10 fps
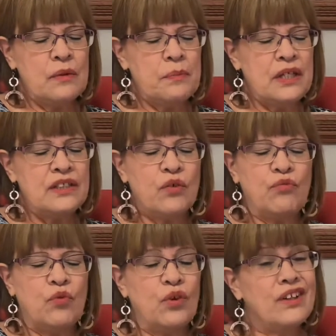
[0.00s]
piece of
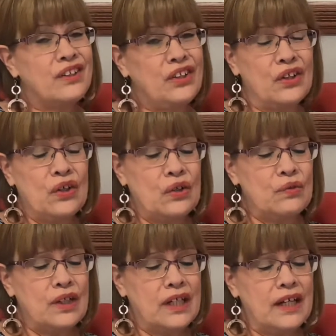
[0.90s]
wood in your
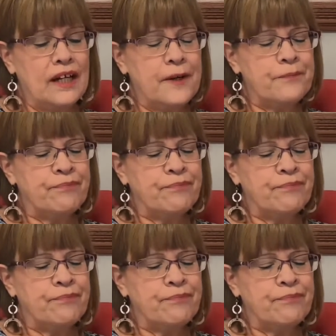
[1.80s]
own eye.